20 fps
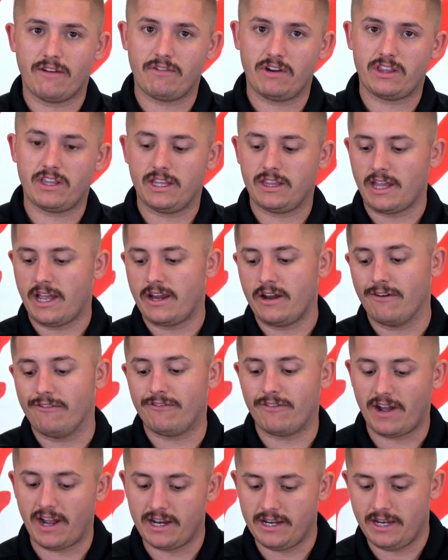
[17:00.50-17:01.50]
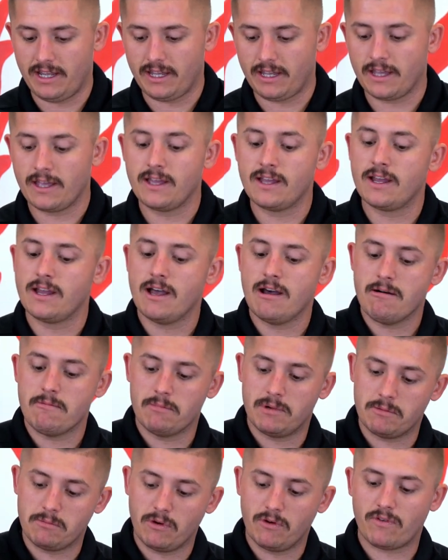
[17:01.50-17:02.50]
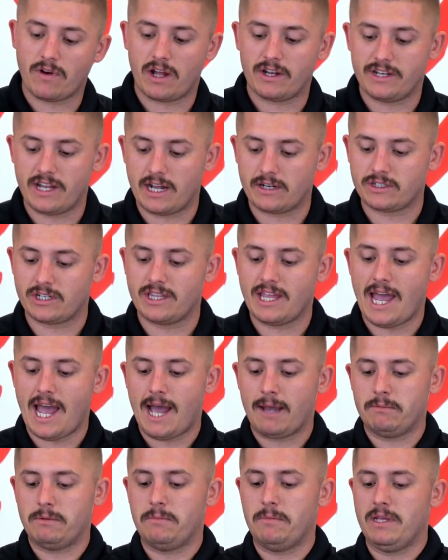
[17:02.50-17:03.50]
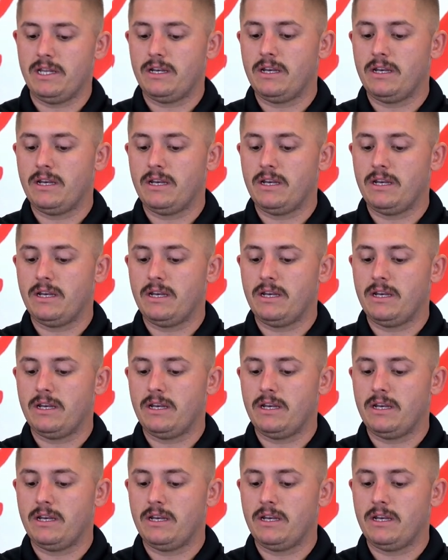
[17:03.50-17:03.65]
everything that you're finding. I'm going to move on down to the abdomen.